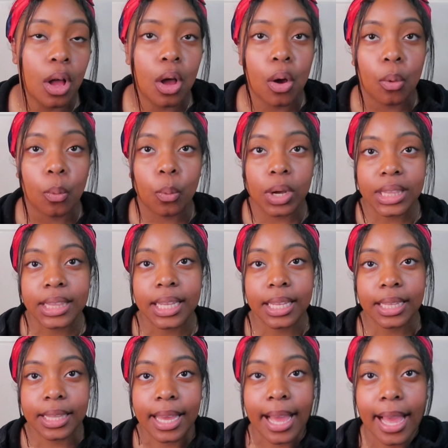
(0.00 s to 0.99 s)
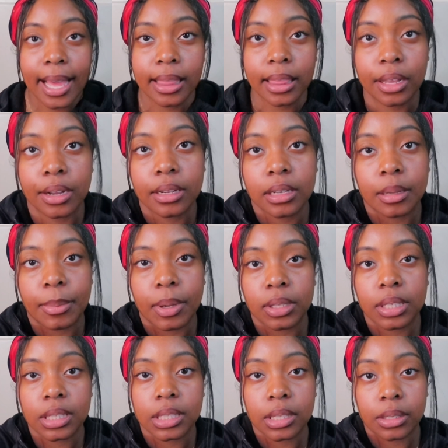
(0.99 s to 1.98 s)
One thing that I learned about
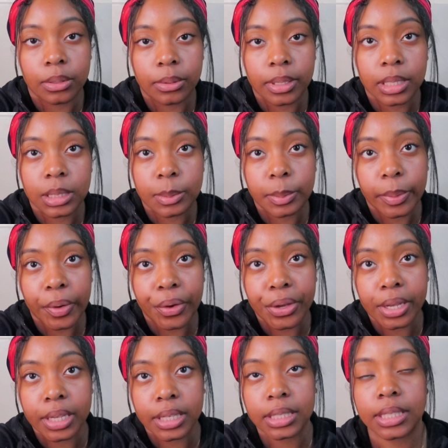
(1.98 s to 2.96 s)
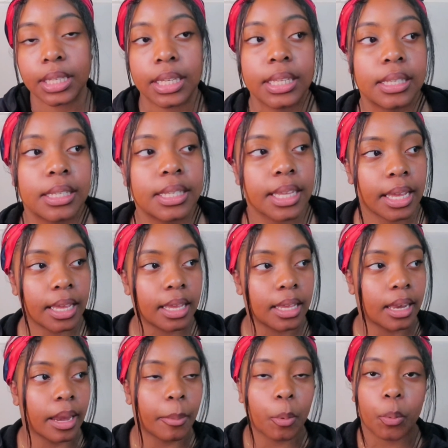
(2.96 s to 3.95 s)
this whole experience is
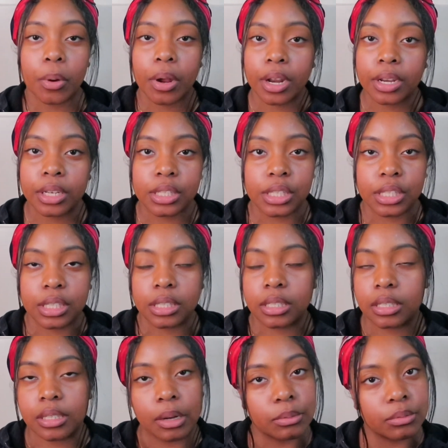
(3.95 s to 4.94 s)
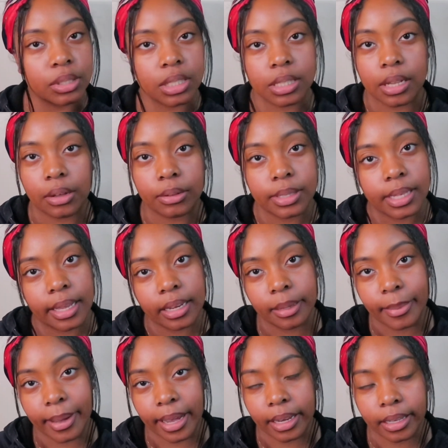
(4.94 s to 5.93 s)
that, number one, don't just go to
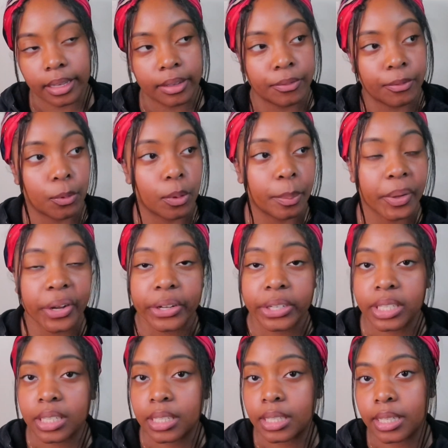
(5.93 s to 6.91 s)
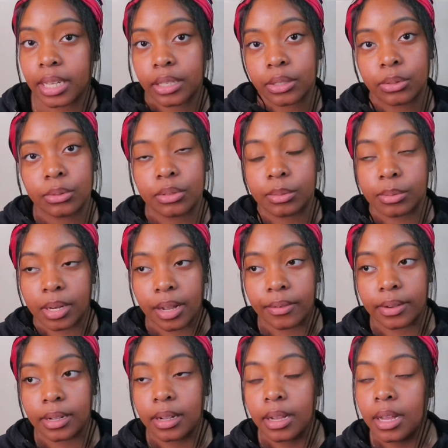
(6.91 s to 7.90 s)
anybody for piercings, tattoos,
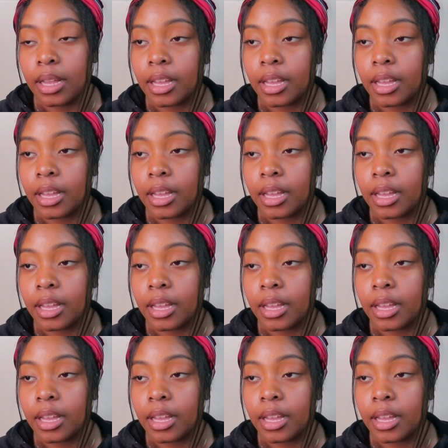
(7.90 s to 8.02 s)
whatever.